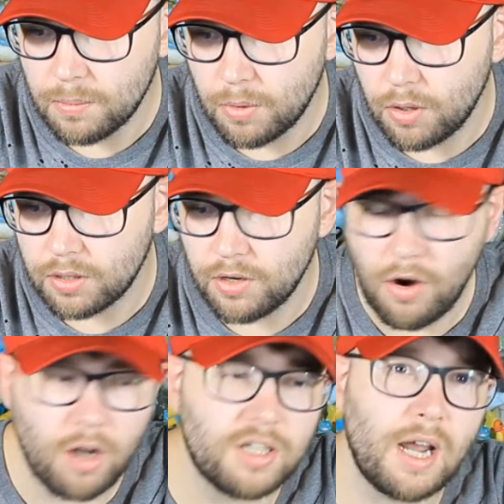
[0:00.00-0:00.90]
But
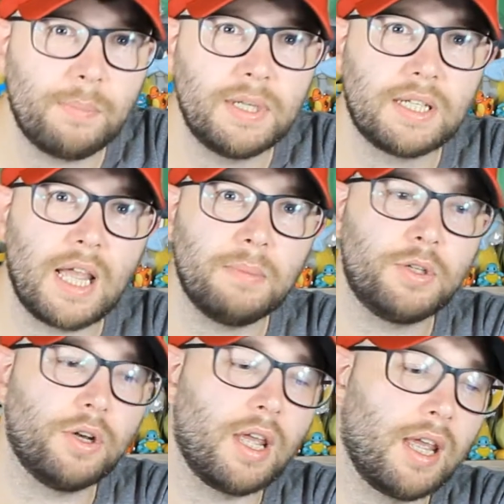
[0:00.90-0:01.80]
there are Japanese
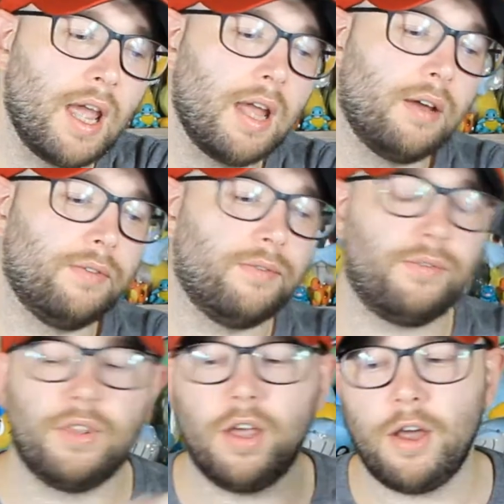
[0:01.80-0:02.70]
games you can get
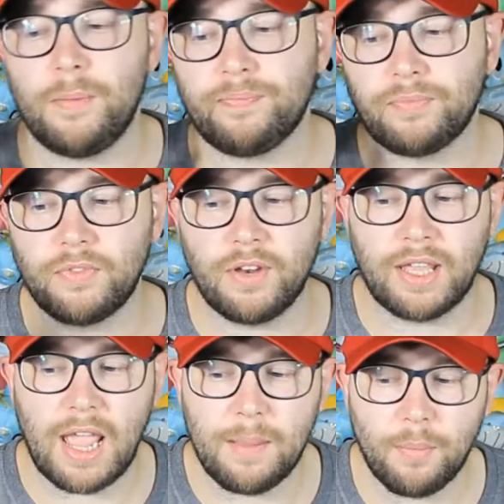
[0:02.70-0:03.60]
for the
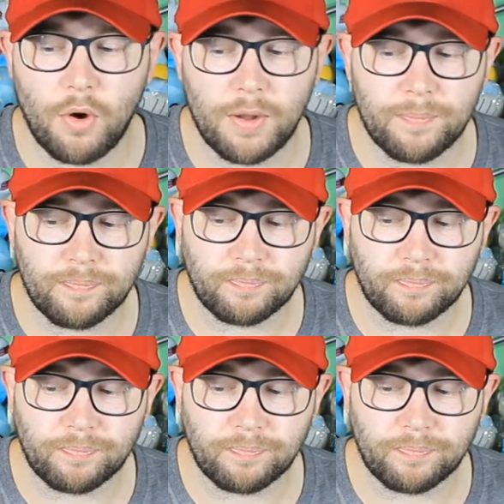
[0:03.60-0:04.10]
Game Boy.